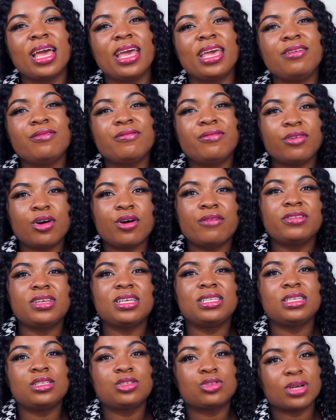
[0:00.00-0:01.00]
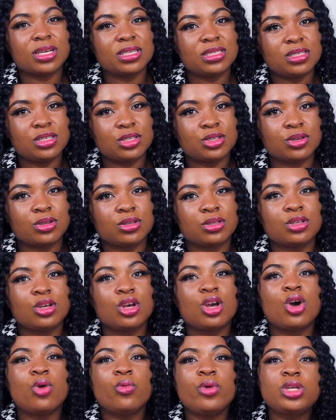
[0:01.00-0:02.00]
involved in the transition,
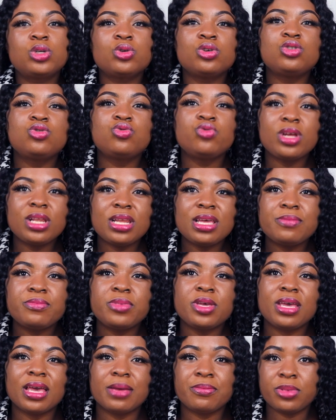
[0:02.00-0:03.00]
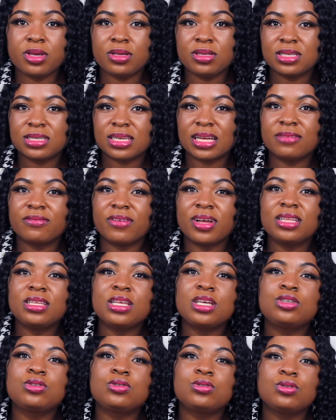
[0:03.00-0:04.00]
which would really be a big
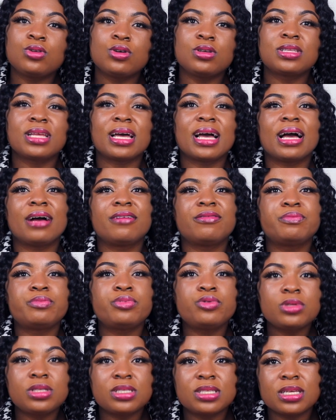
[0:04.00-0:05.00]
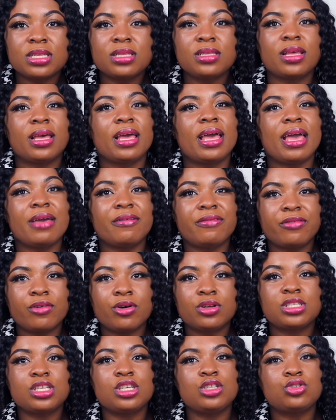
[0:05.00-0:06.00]
disadvantage to those that have put in
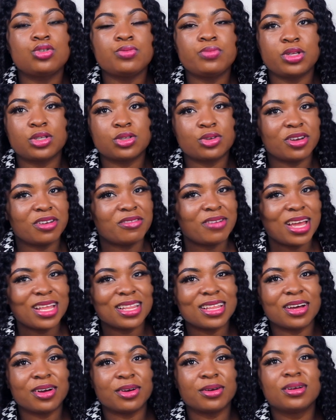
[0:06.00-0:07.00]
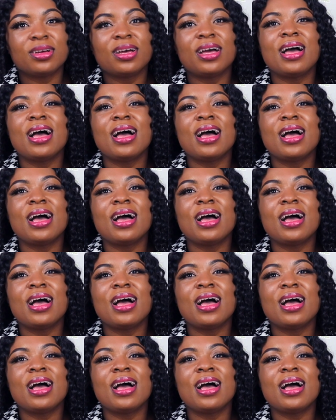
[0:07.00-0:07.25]
effort into Bitcoin right now.